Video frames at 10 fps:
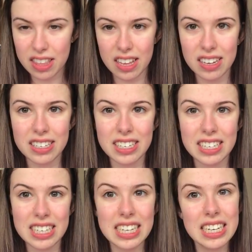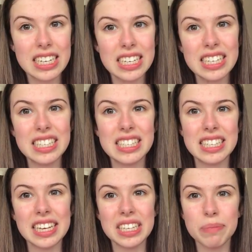
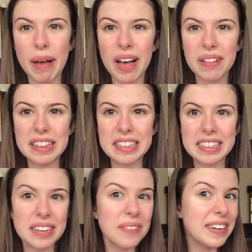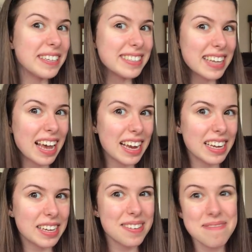thirty-six pounds, I want to say,
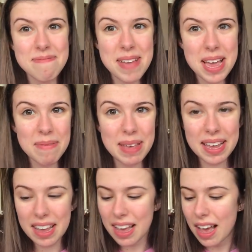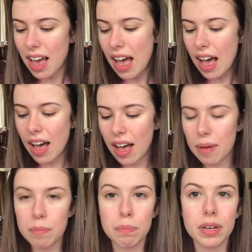maybe,
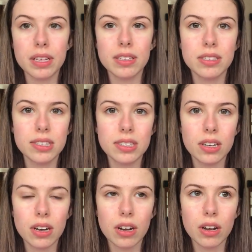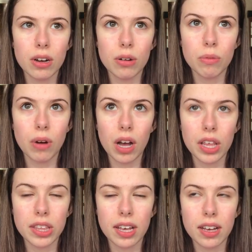um, but it's so
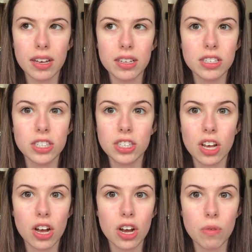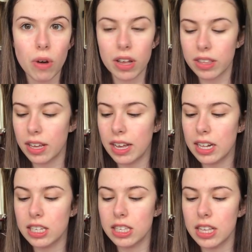worth it, so worth it.
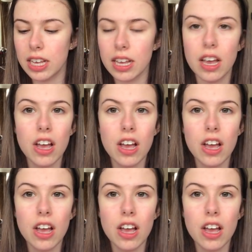It's the